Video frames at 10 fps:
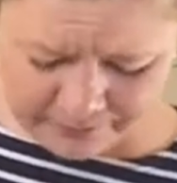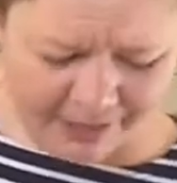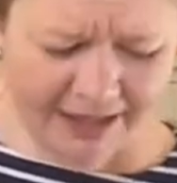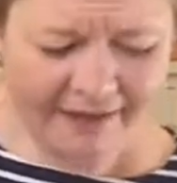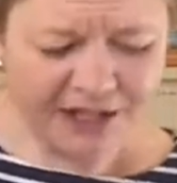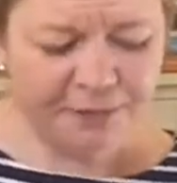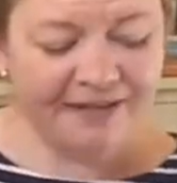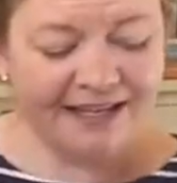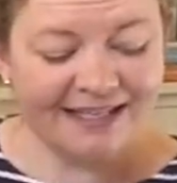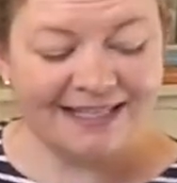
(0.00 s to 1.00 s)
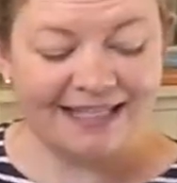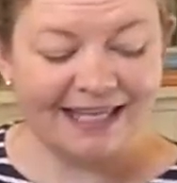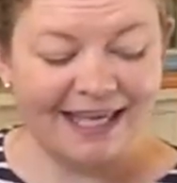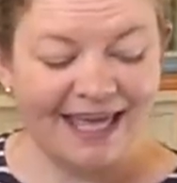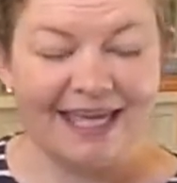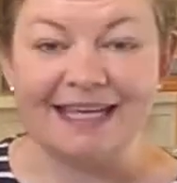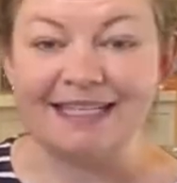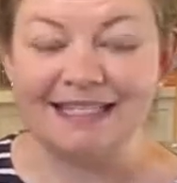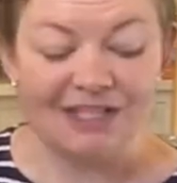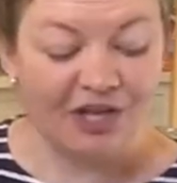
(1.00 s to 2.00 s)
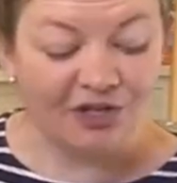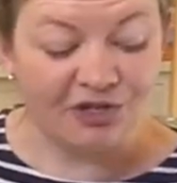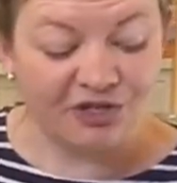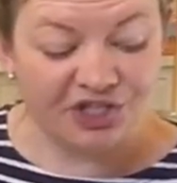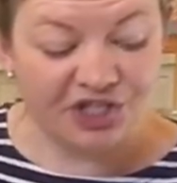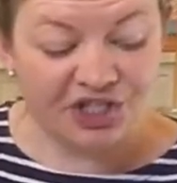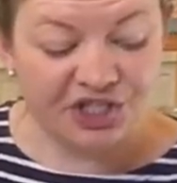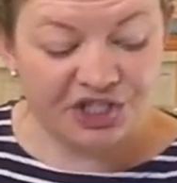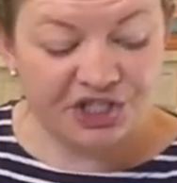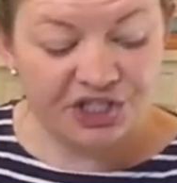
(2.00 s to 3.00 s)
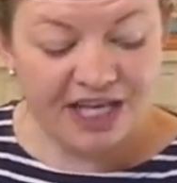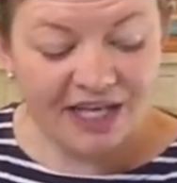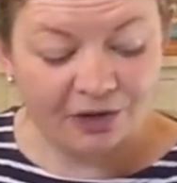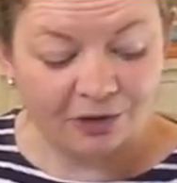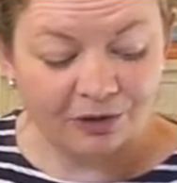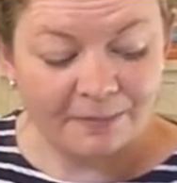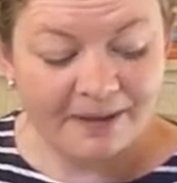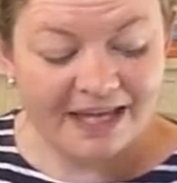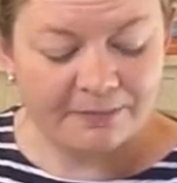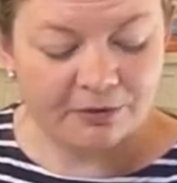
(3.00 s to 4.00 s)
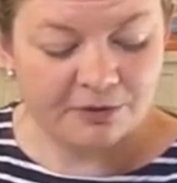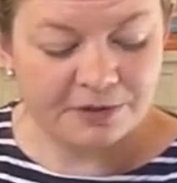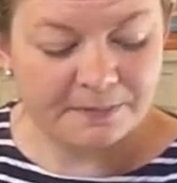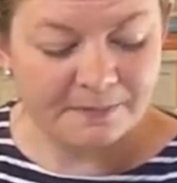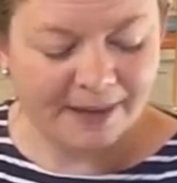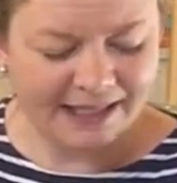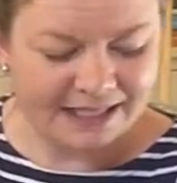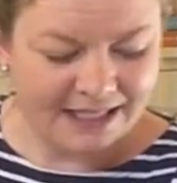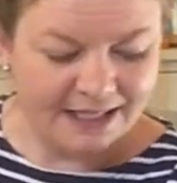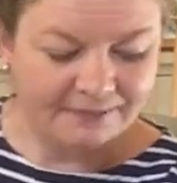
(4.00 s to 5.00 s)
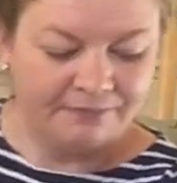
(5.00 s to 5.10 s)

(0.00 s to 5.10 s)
that's because Zacchaeus used to steal people's money.